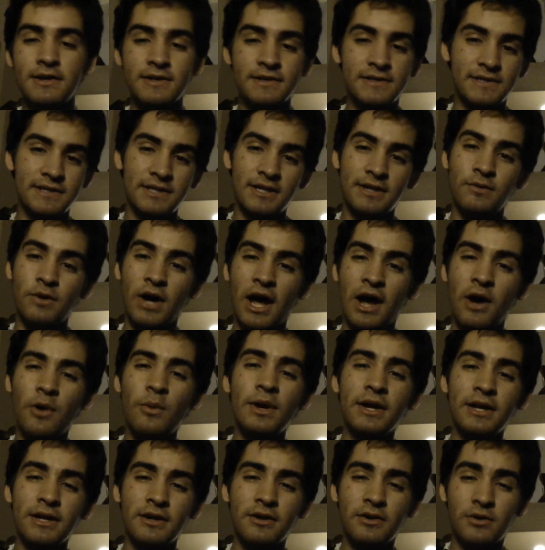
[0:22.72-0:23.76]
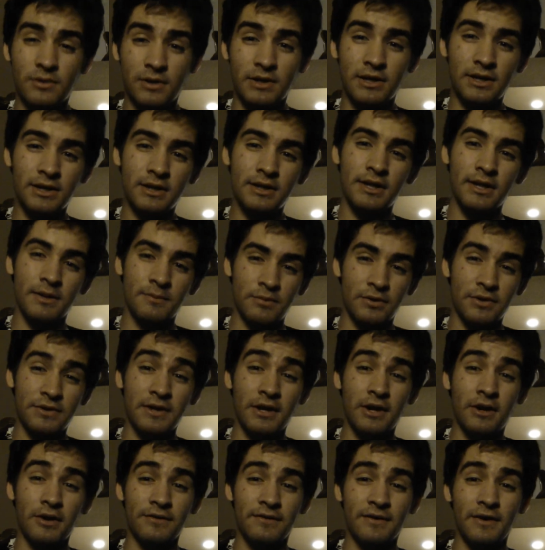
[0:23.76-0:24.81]
see how I can go ahead and put
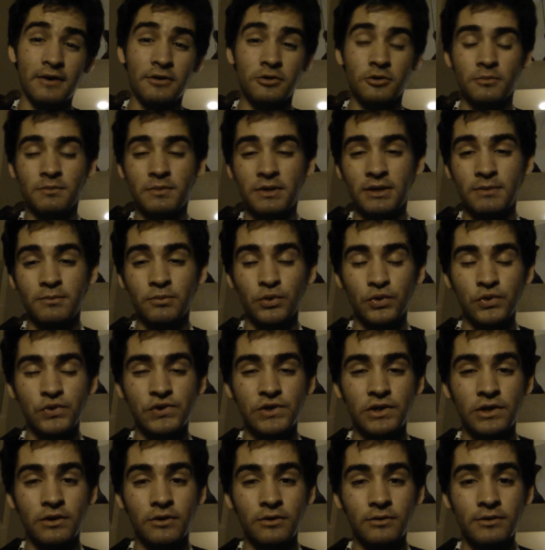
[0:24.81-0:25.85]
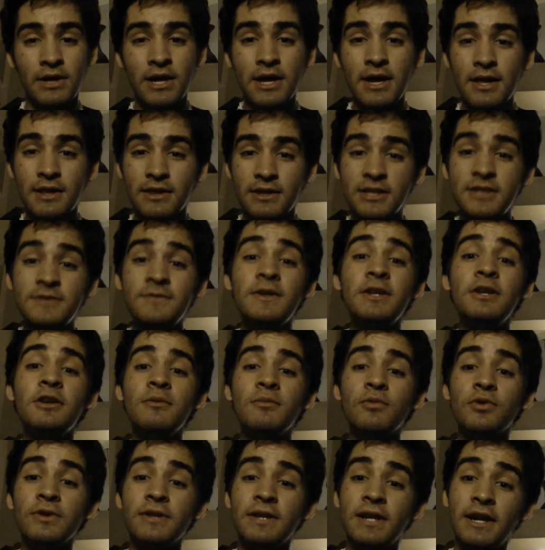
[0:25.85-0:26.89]
that onto other people. So this video
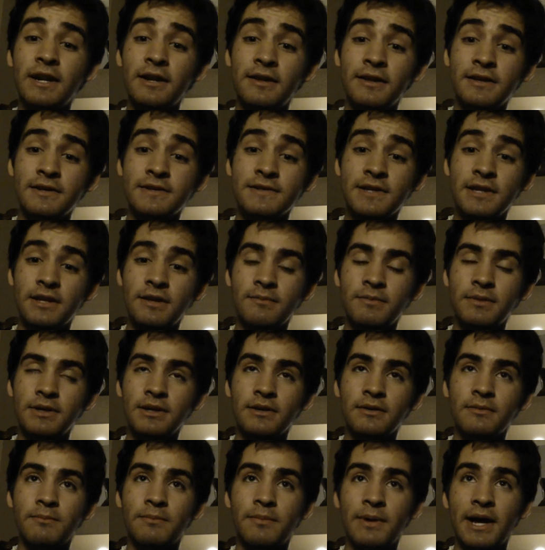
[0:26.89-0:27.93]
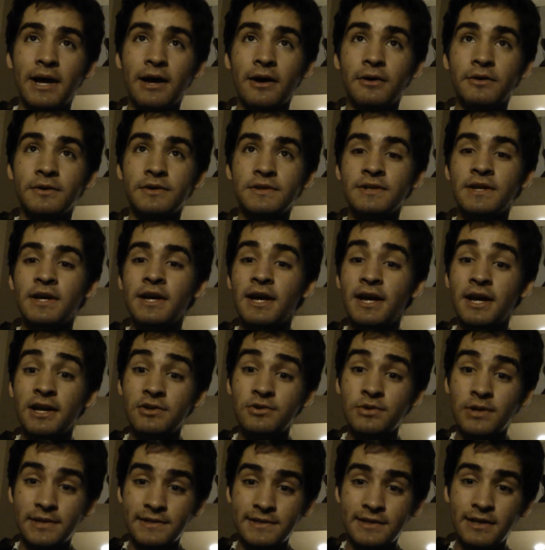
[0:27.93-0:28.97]
more than anything is going to be about
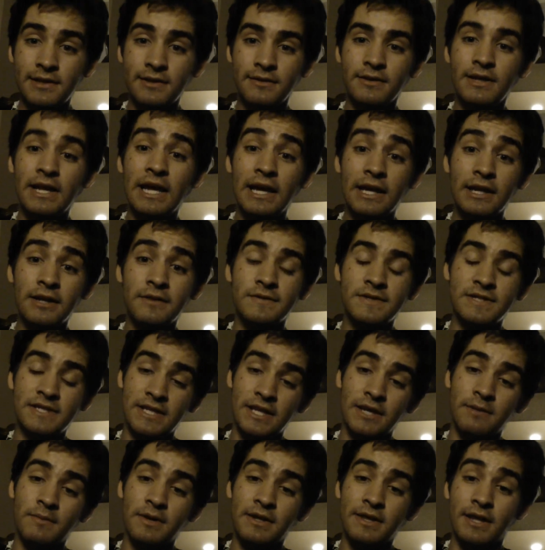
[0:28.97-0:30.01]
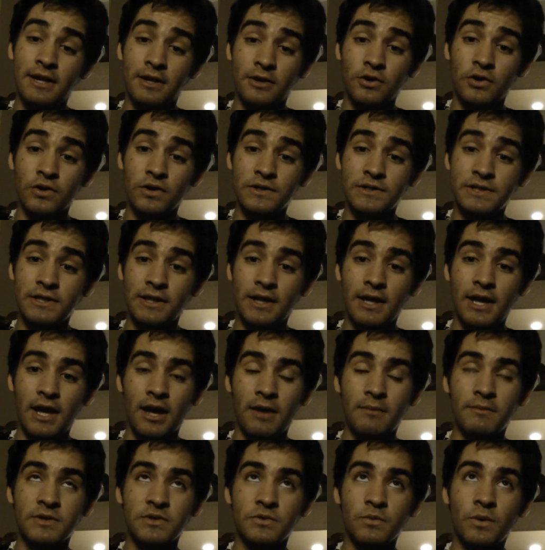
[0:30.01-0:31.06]
addressing negative stigma that occurs in the
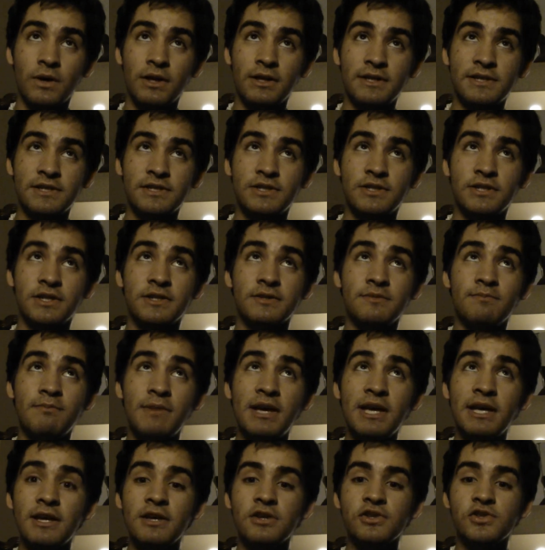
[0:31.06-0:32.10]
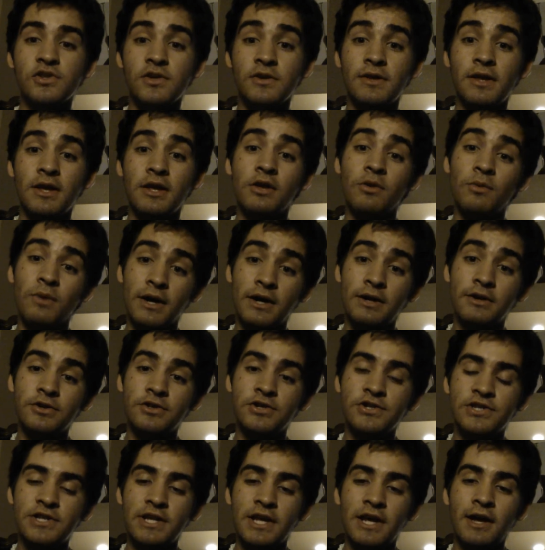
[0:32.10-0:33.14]
game, as well as just making sure that you
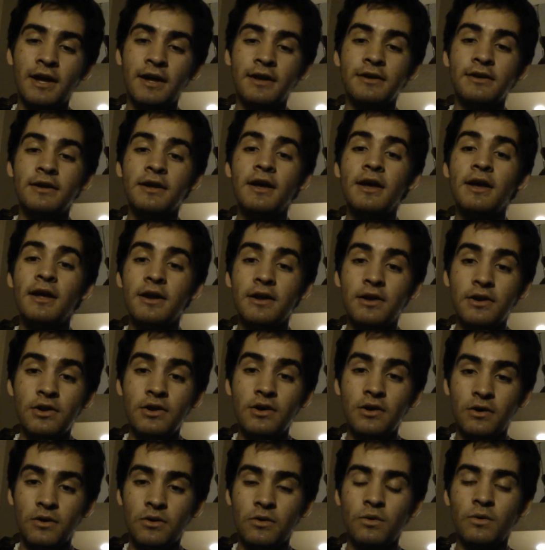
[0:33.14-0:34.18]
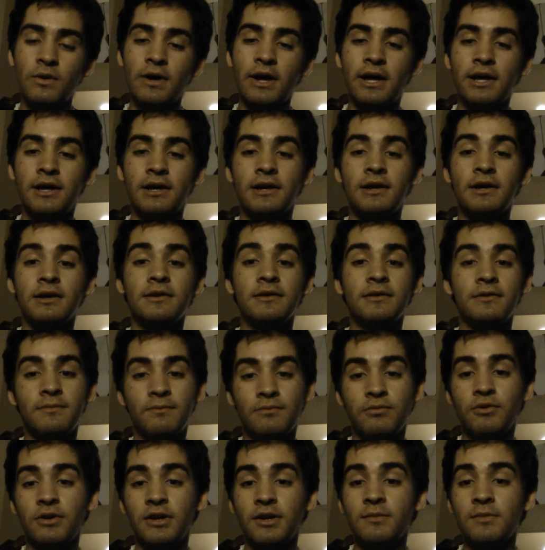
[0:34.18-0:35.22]
understand, know, and
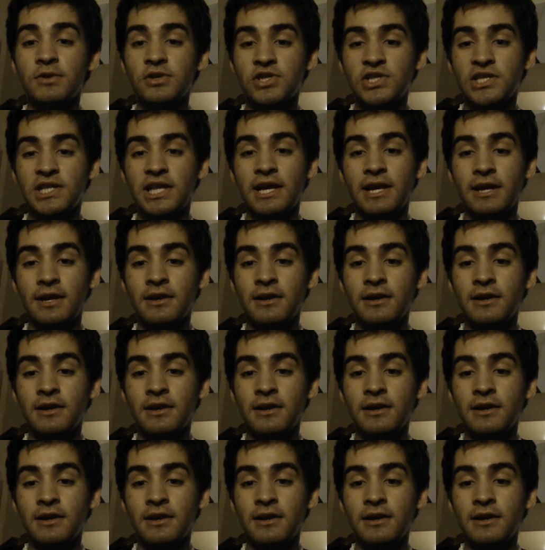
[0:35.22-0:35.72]
pretty much